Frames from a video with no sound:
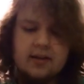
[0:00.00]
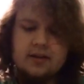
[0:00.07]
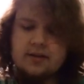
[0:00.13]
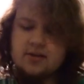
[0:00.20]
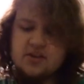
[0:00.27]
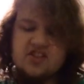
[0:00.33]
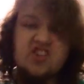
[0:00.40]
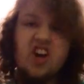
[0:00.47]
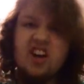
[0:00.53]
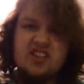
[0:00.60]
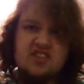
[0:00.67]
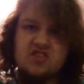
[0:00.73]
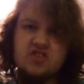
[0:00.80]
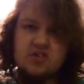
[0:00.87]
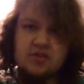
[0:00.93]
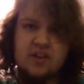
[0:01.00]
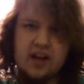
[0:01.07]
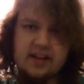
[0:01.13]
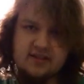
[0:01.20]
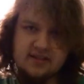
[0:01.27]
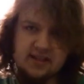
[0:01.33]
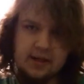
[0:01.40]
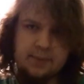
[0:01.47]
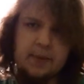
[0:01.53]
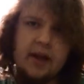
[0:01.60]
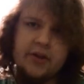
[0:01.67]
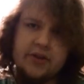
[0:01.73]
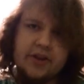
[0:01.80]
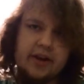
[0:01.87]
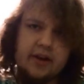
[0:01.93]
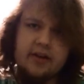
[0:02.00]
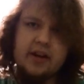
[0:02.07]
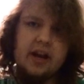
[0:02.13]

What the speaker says: there's dozens of kinds of dip out there and